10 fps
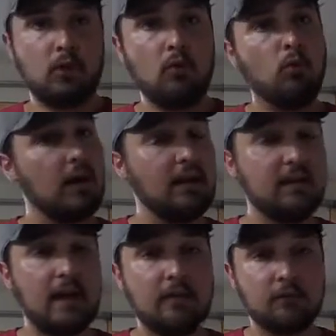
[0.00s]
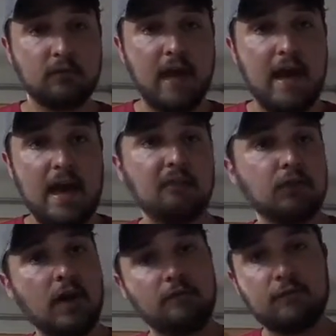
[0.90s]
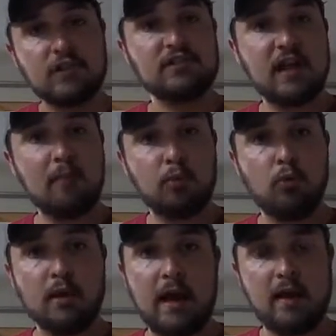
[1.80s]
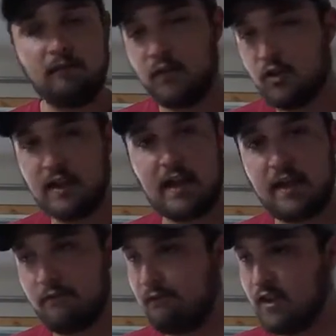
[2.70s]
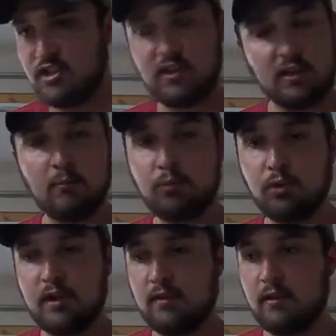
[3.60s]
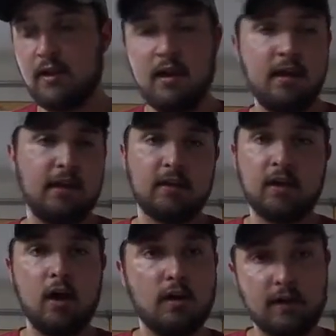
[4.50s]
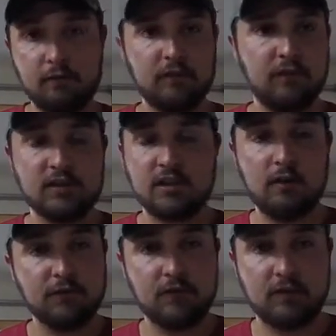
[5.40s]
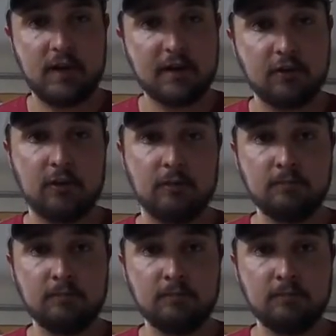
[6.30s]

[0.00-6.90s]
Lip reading: what I did after that, after I'd fished that point out, I felt like I had fished it completely and caught every fish off there that I could.